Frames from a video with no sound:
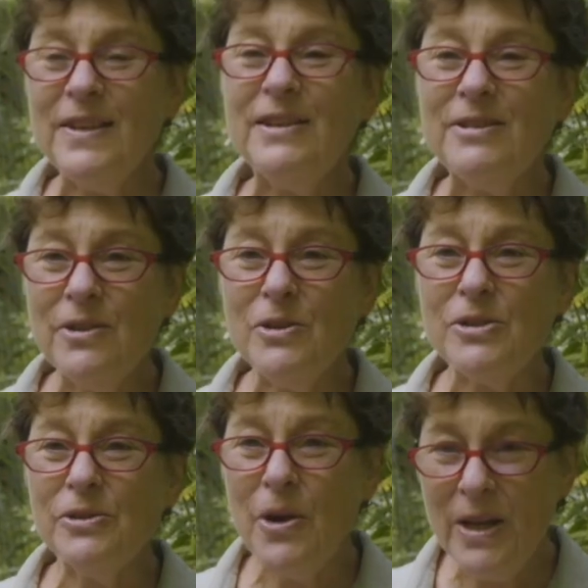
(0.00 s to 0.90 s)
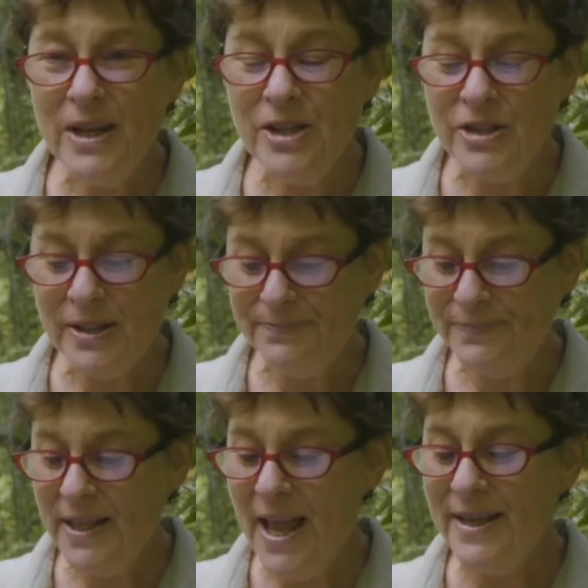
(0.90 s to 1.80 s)
social cohesion
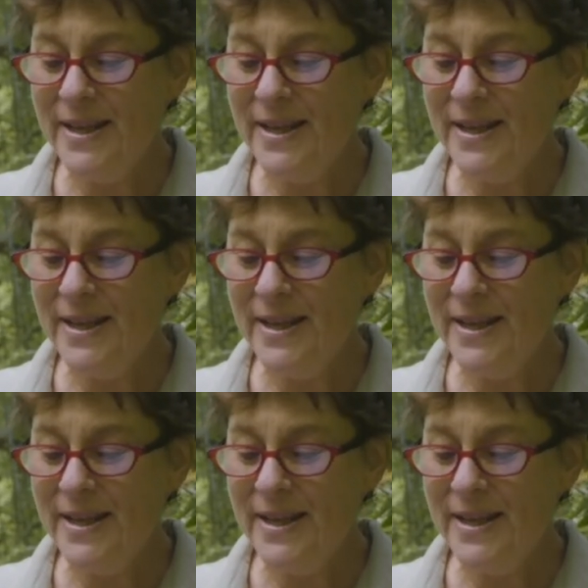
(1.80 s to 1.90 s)
and